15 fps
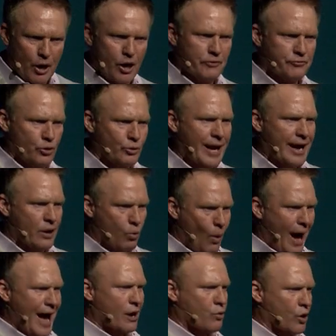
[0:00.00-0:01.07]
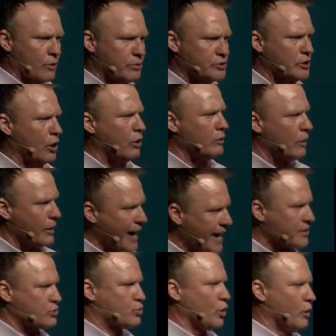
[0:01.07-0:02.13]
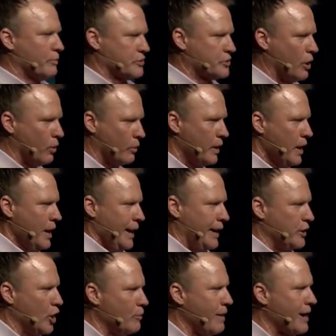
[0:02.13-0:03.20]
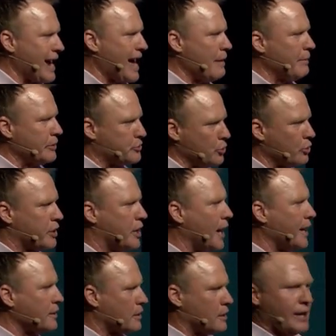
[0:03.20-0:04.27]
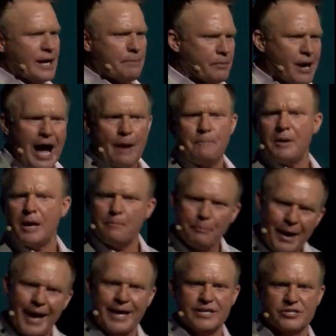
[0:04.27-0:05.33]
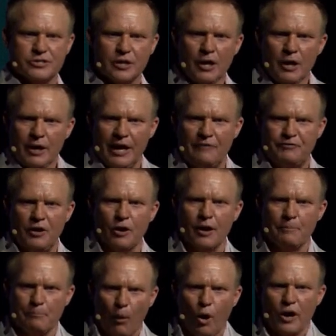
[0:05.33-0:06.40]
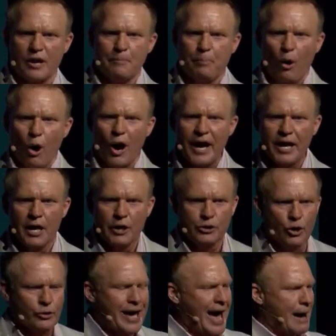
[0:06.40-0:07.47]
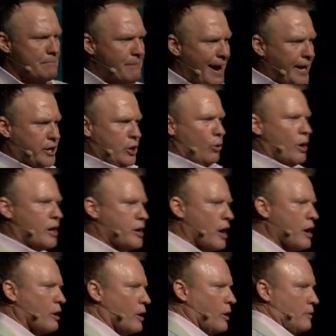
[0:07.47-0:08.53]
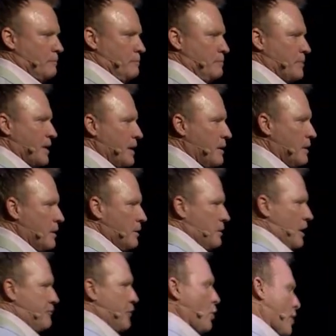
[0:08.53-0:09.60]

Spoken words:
birth, you got a Y chromosome or an X chromosome. And no matter how much you cut, clip, copy, and paste, if you're born a boy, you can't make you a girl. If